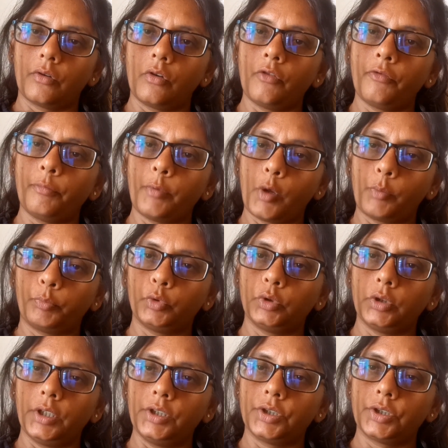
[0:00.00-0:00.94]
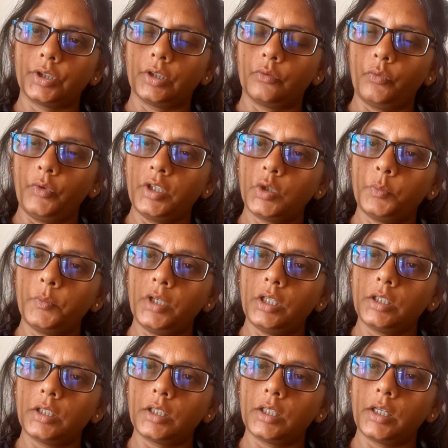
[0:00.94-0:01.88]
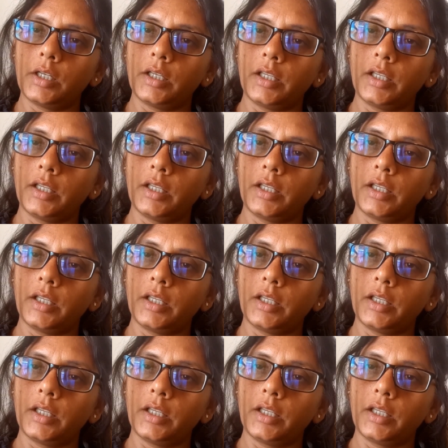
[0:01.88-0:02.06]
of population, which means in a